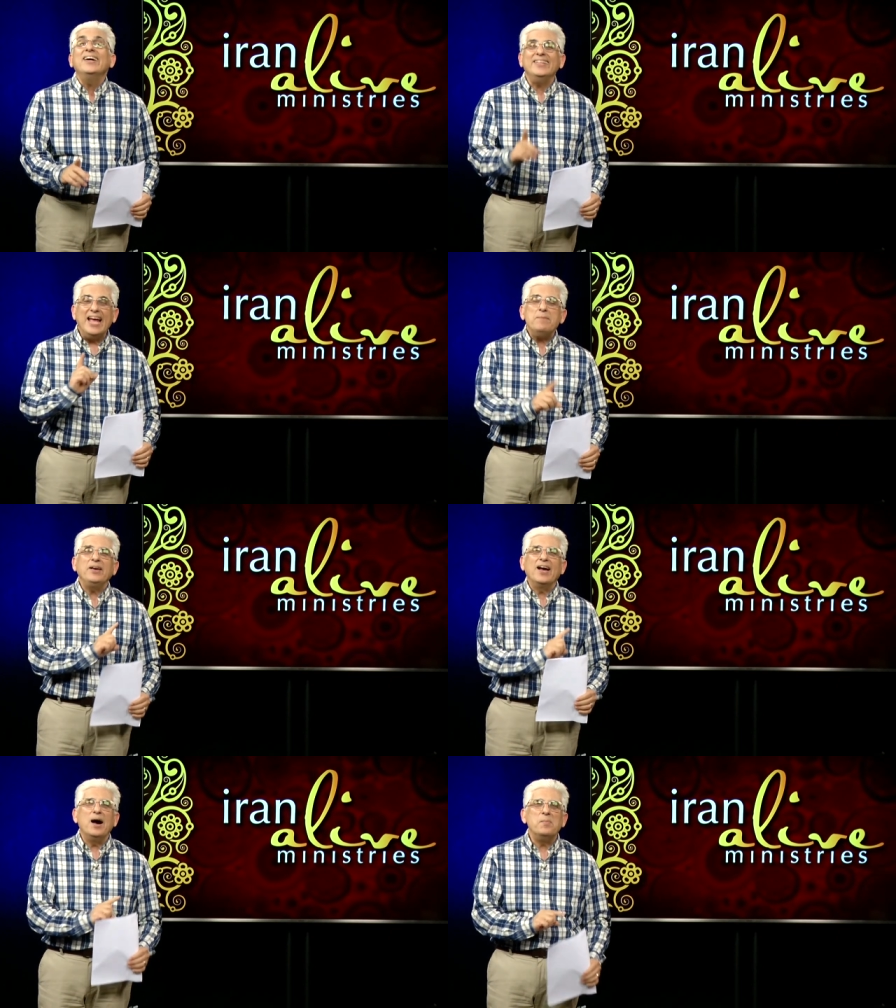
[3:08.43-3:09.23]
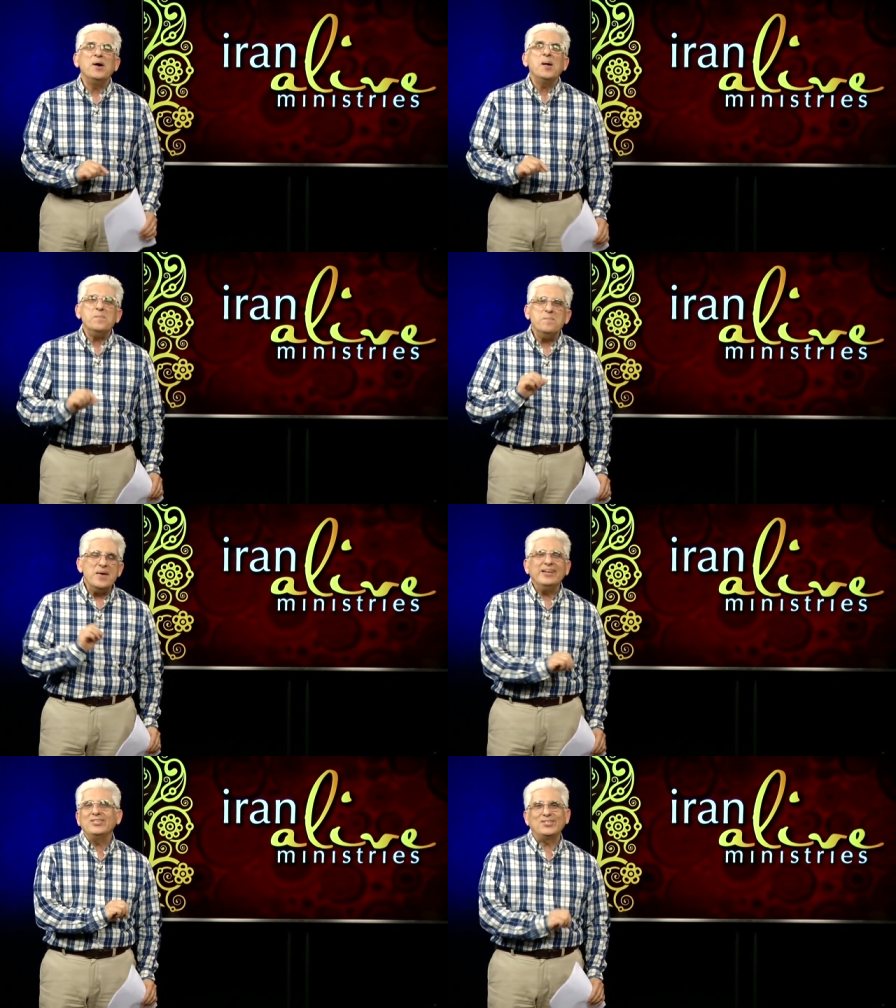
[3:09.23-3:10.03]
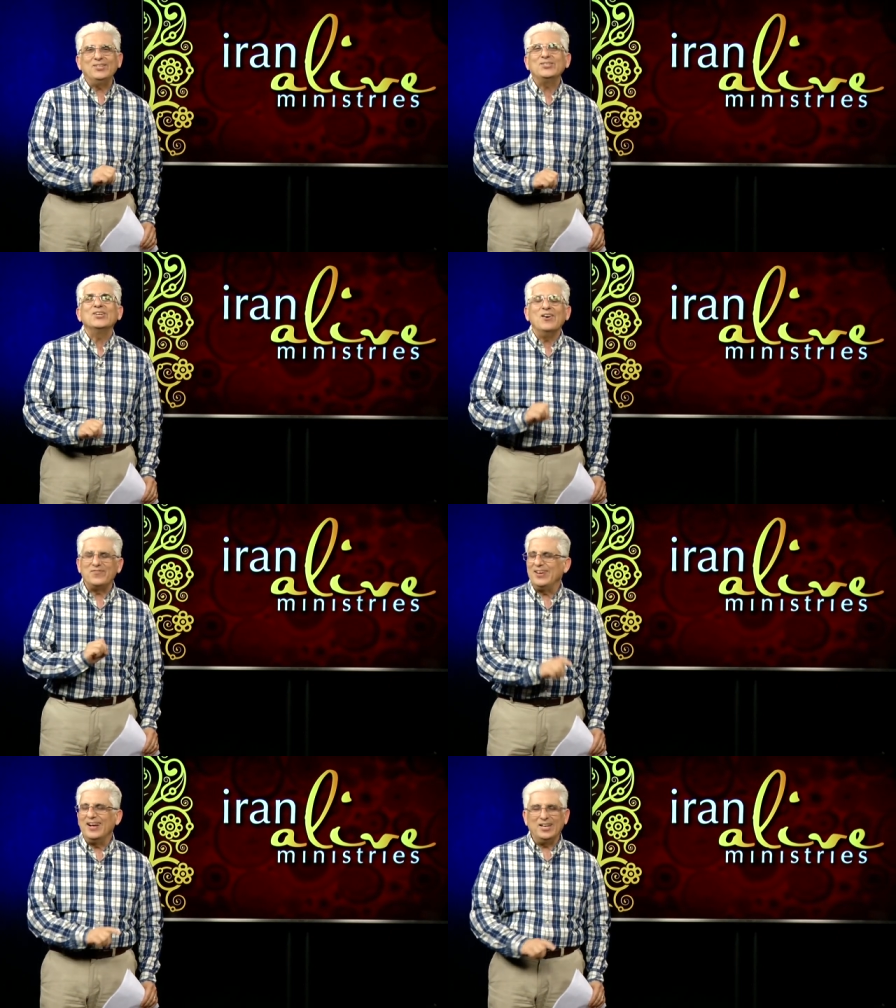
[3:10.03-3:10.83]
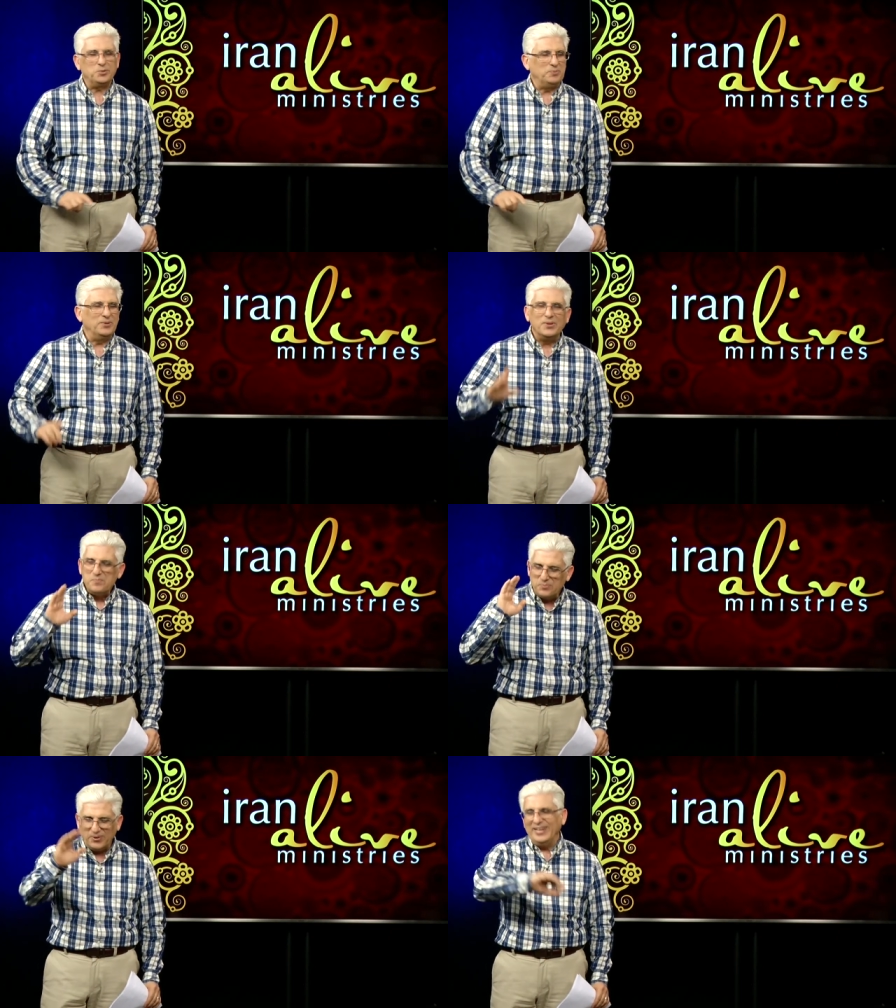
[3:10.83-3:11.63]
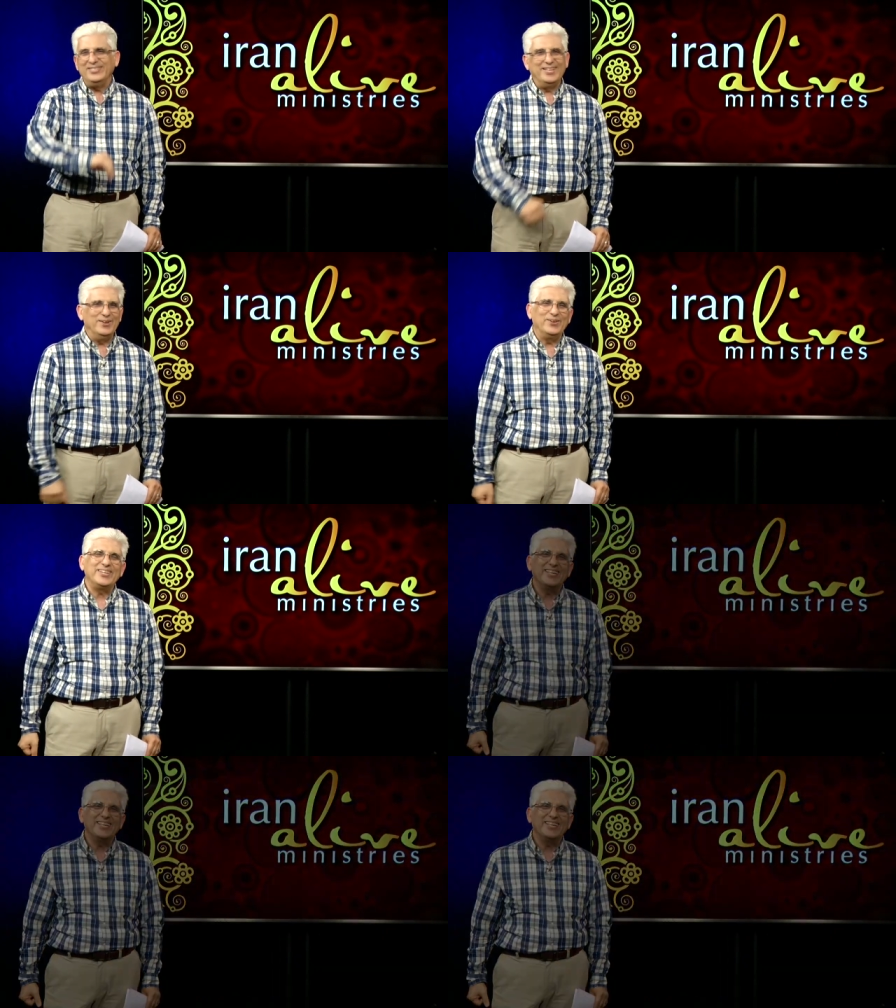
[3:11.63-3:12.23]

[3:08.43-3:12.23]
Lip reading: they become ministers of the gospel. Praise the Lord.